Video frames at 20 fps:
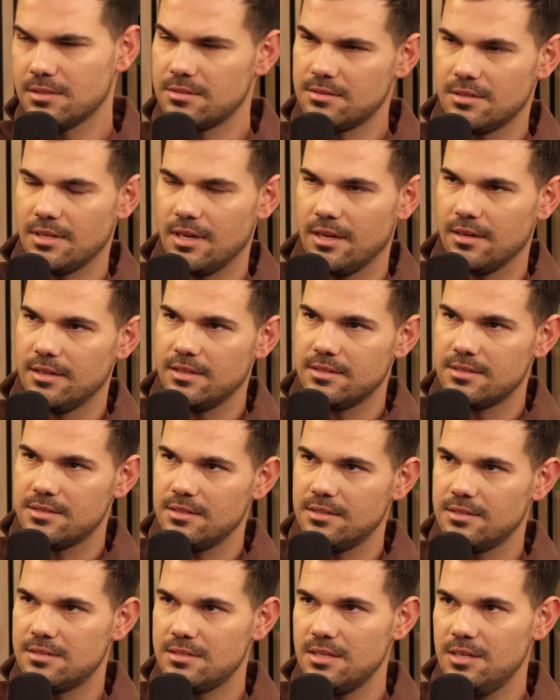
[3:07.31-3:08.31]
That. It
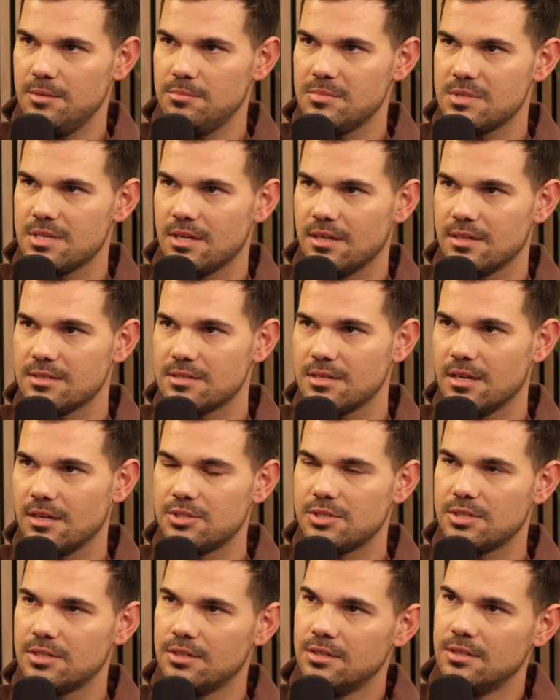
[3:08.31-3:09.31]
seems like
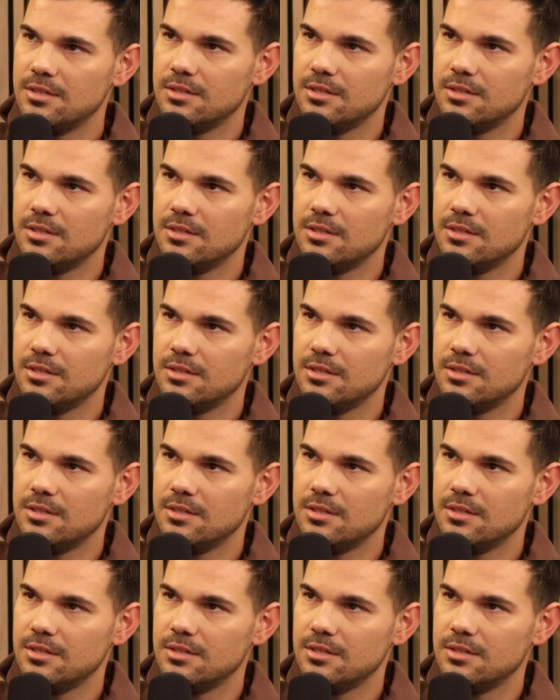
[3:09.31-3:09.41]
such,